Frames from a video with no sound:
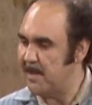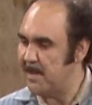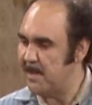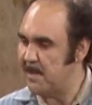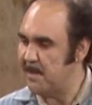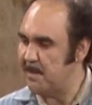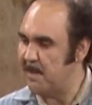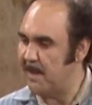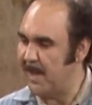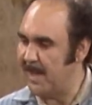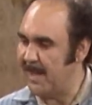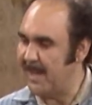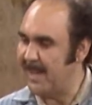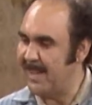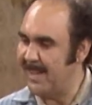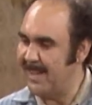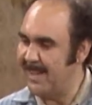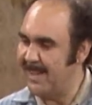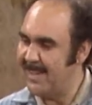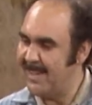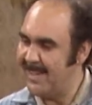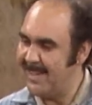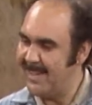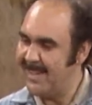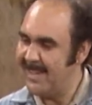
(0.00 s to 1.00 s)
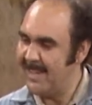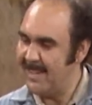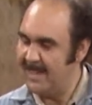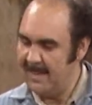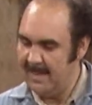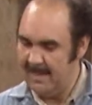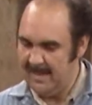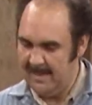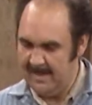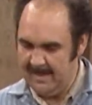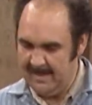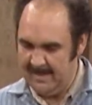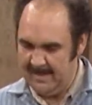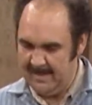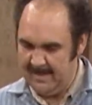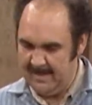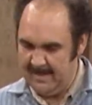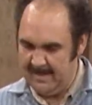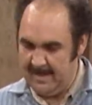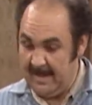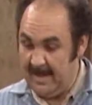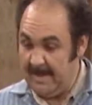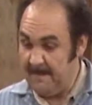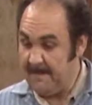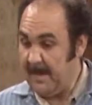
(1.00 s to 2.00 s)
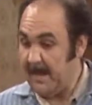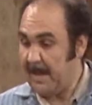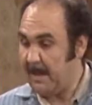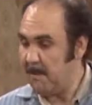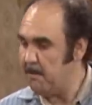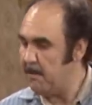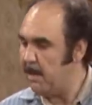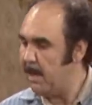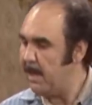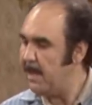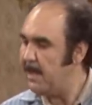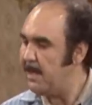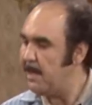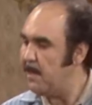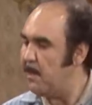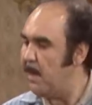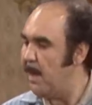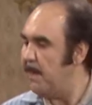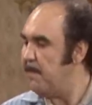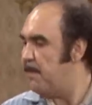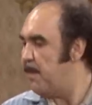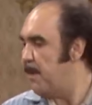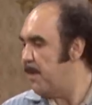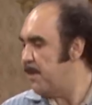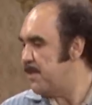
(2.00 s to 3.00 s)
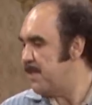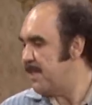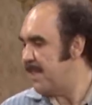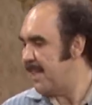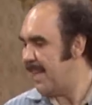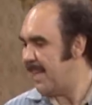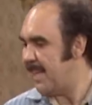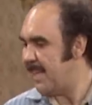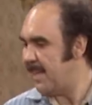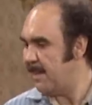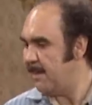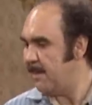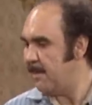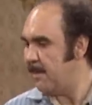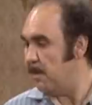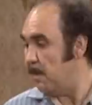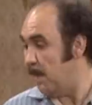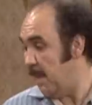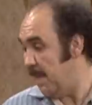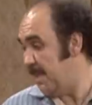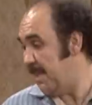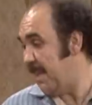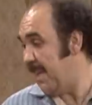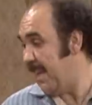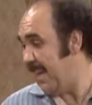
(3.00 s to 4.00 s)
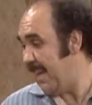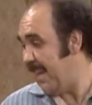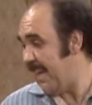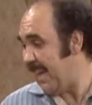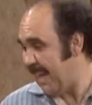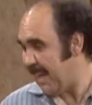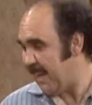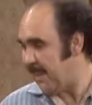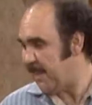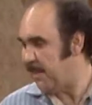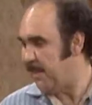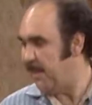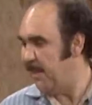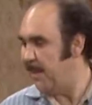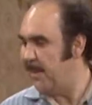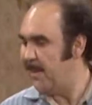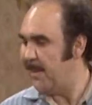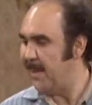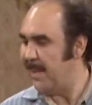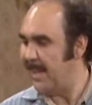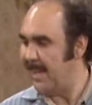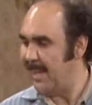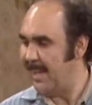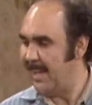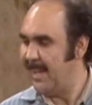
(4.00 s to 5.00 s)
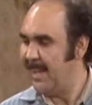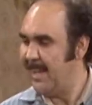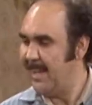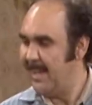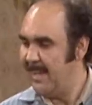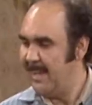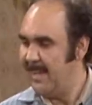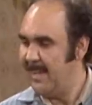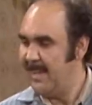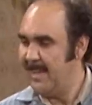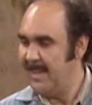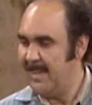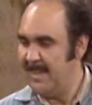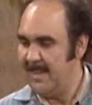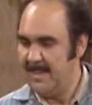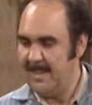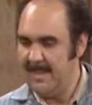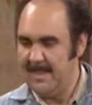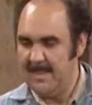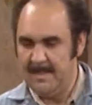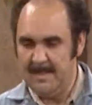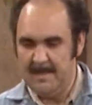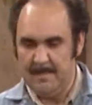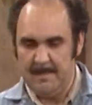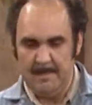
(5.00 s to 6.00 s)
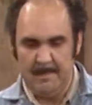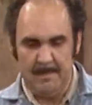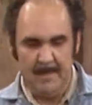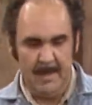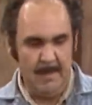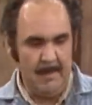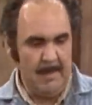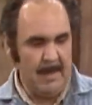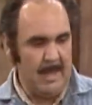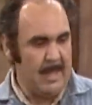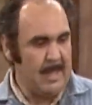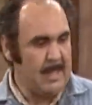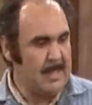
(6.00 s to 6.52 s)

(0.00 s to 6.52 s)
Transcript: Mrs. Bunker. If I can run into one person like you one day out of 30, maybe I